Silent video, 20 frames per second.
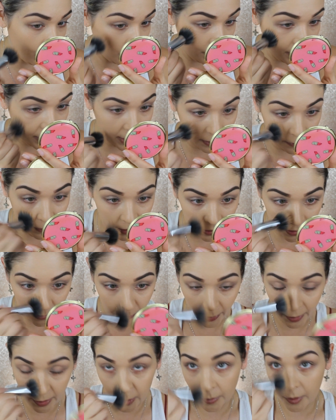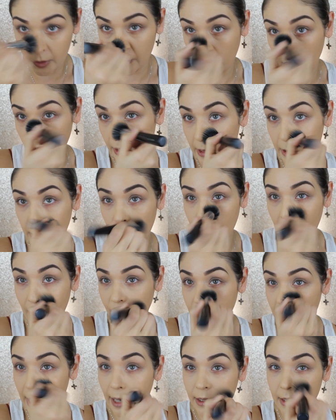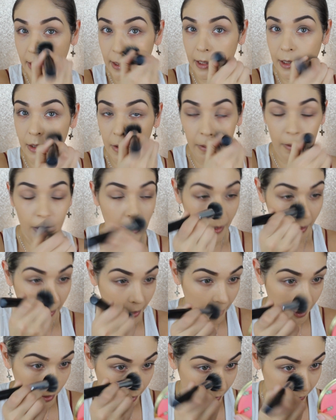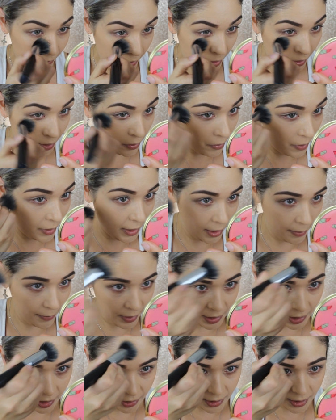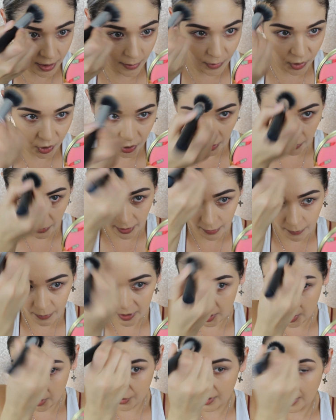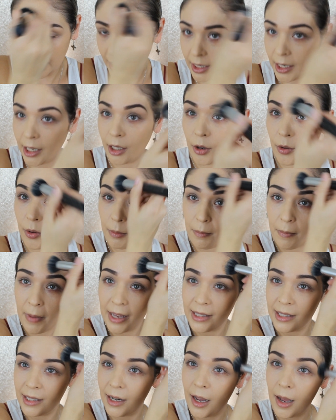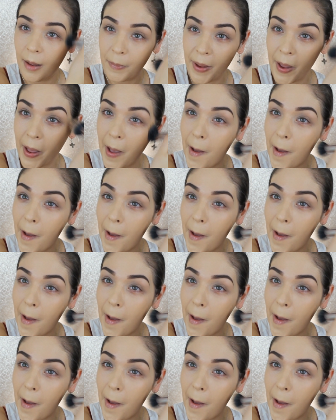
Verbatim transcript: to because I picked up way too much foundation. That was accidental. I feel like I wanted to come on here and demonstrate what I've been doing and then I go and mess it up.